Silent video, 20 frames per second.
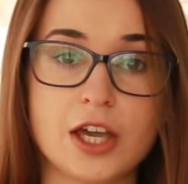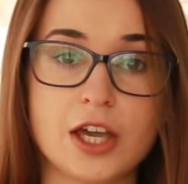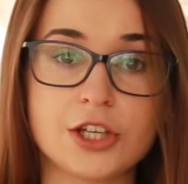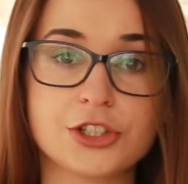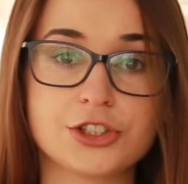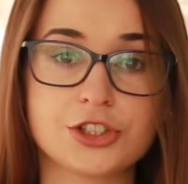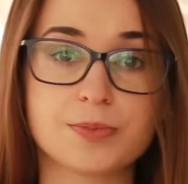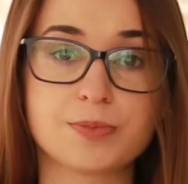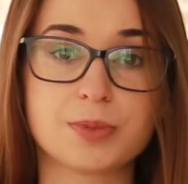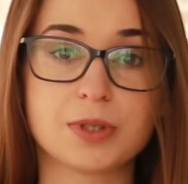
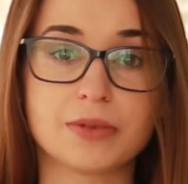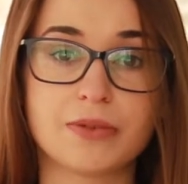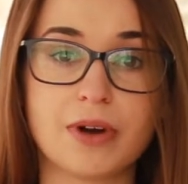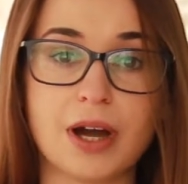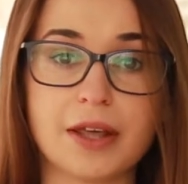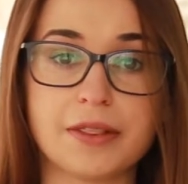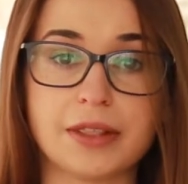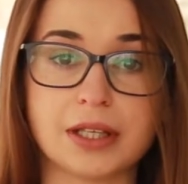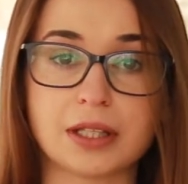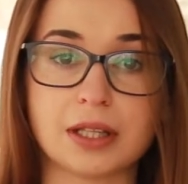It should
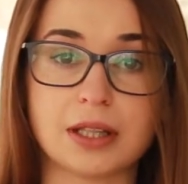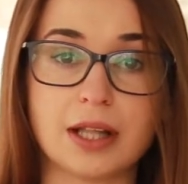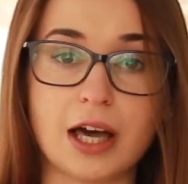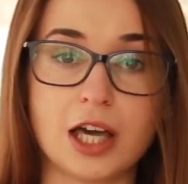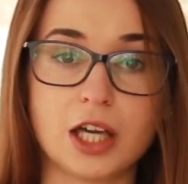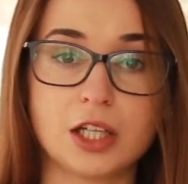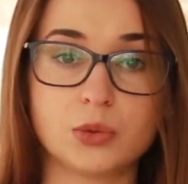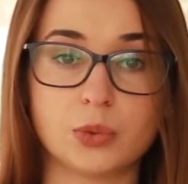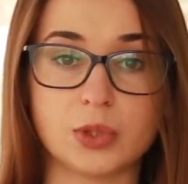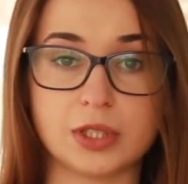provide the
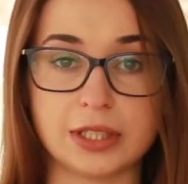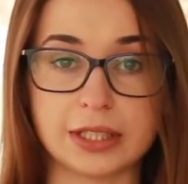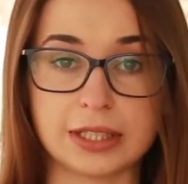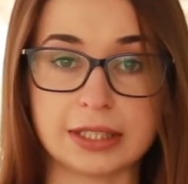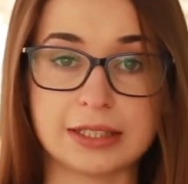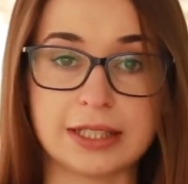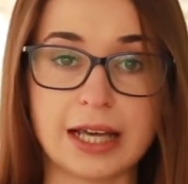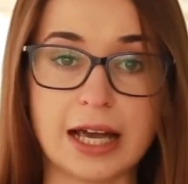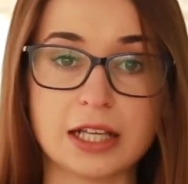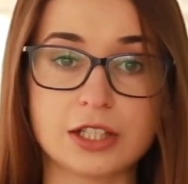client with
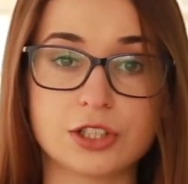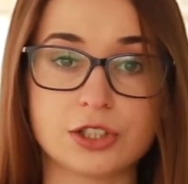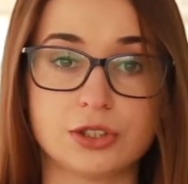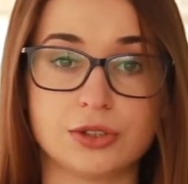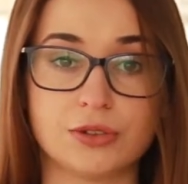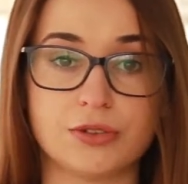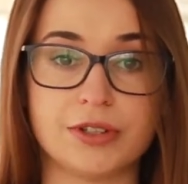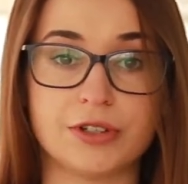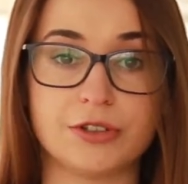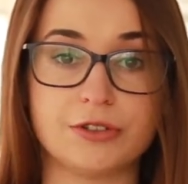access
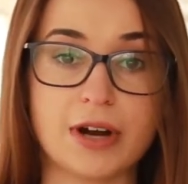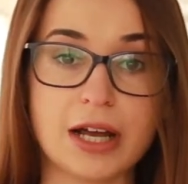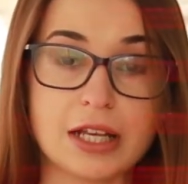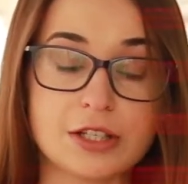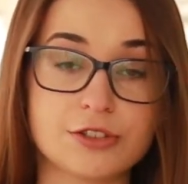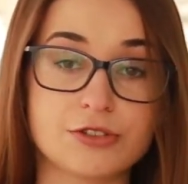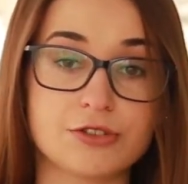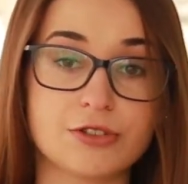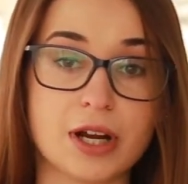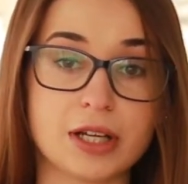to the
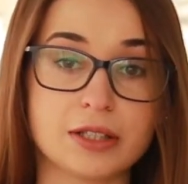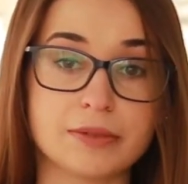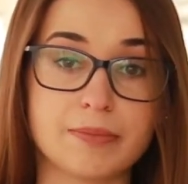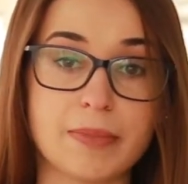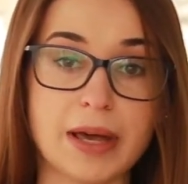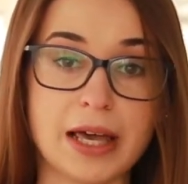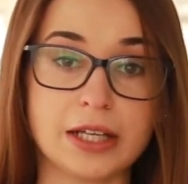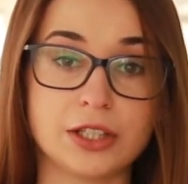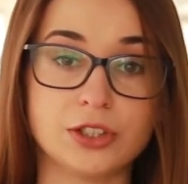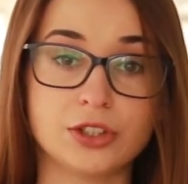restaurant
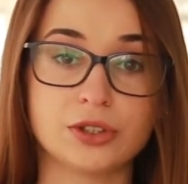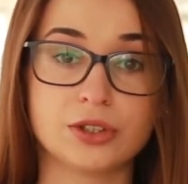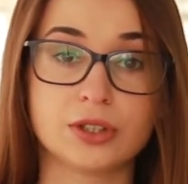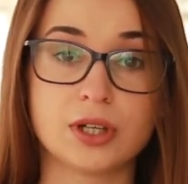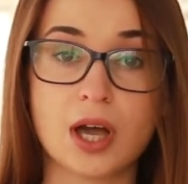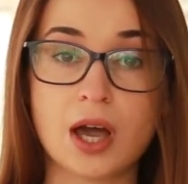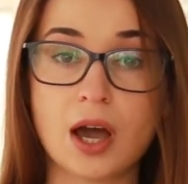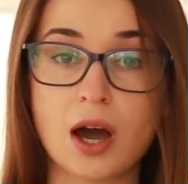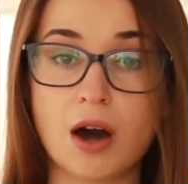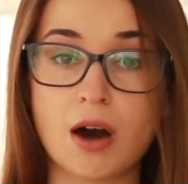menu,
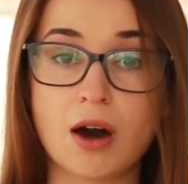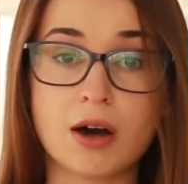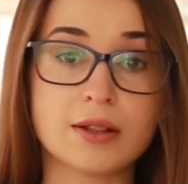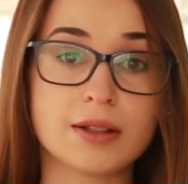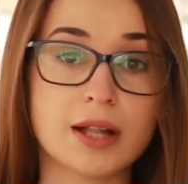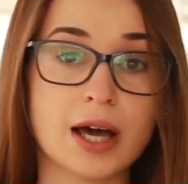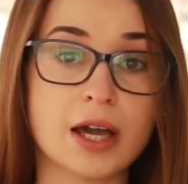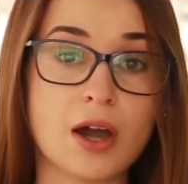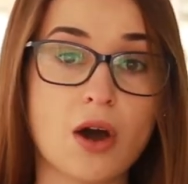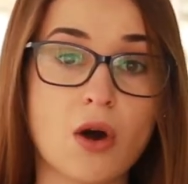
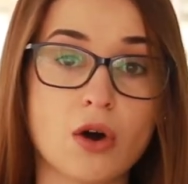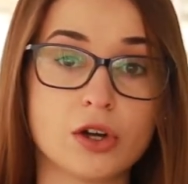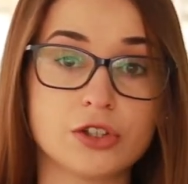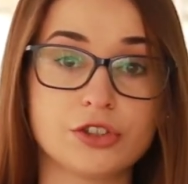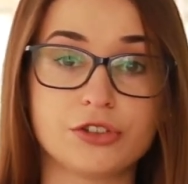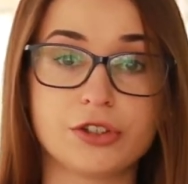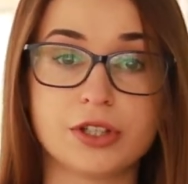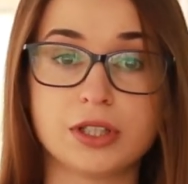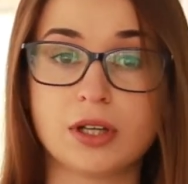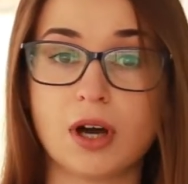online
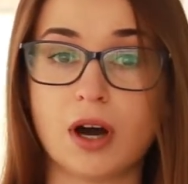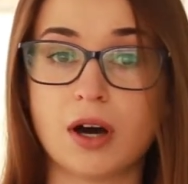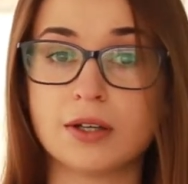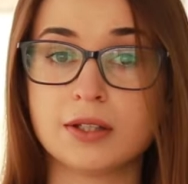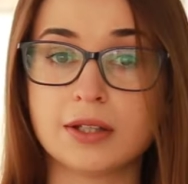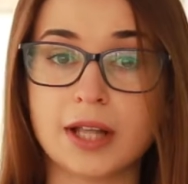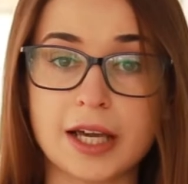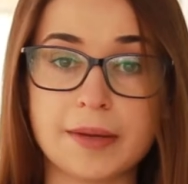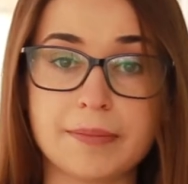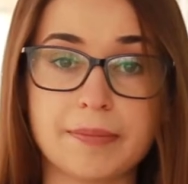ordering,
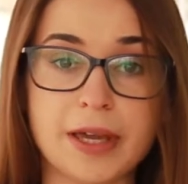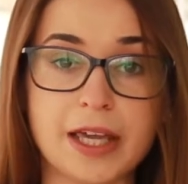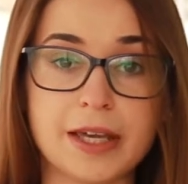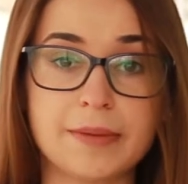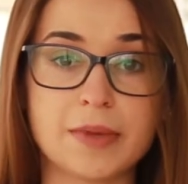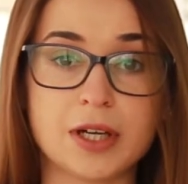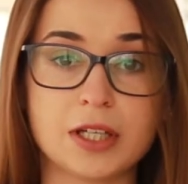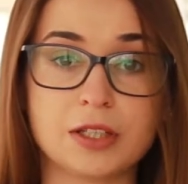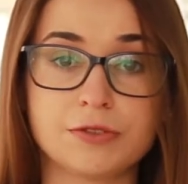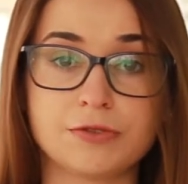online
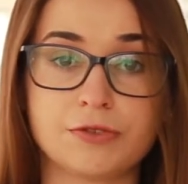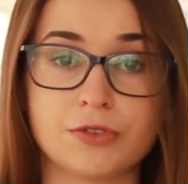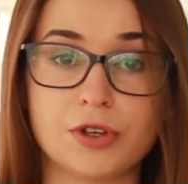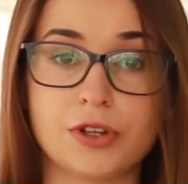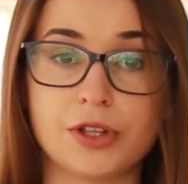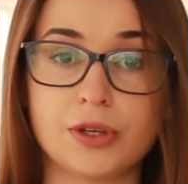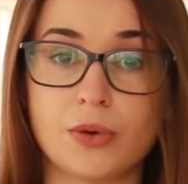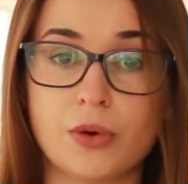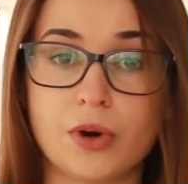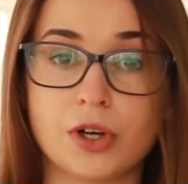payment for
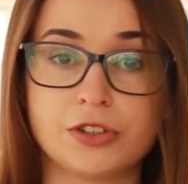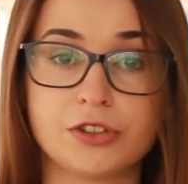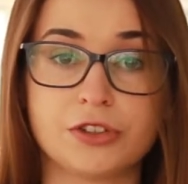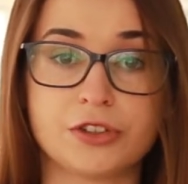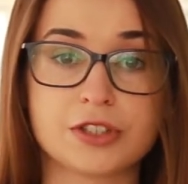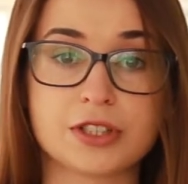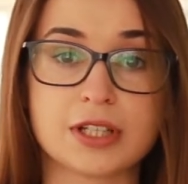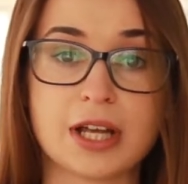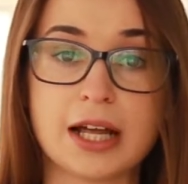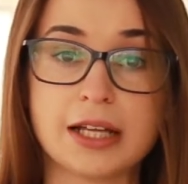the
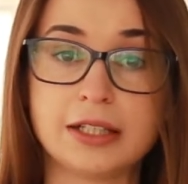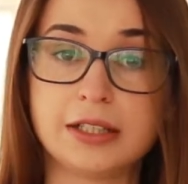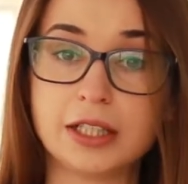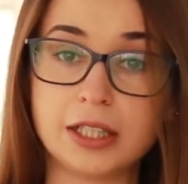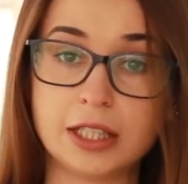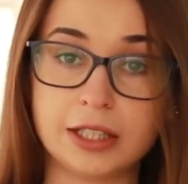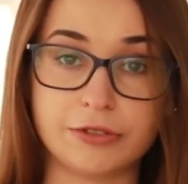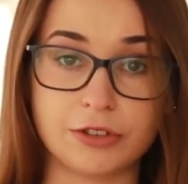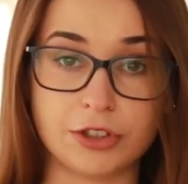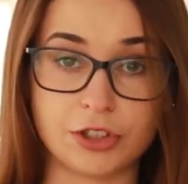orders,
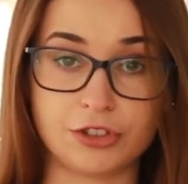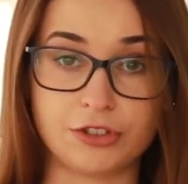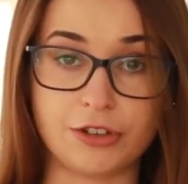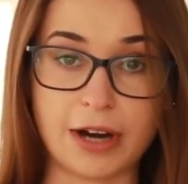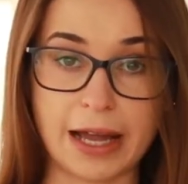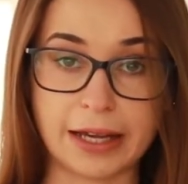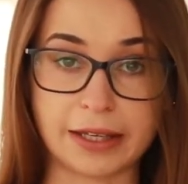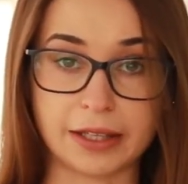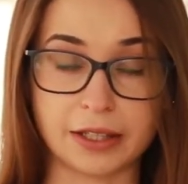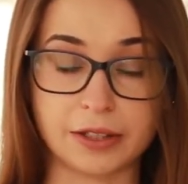delivery
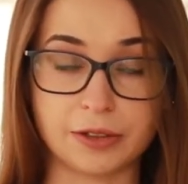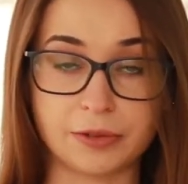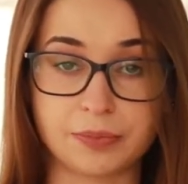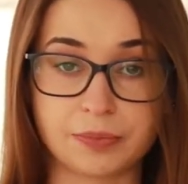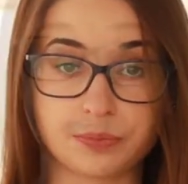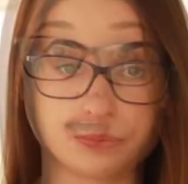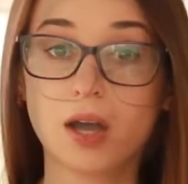tracking.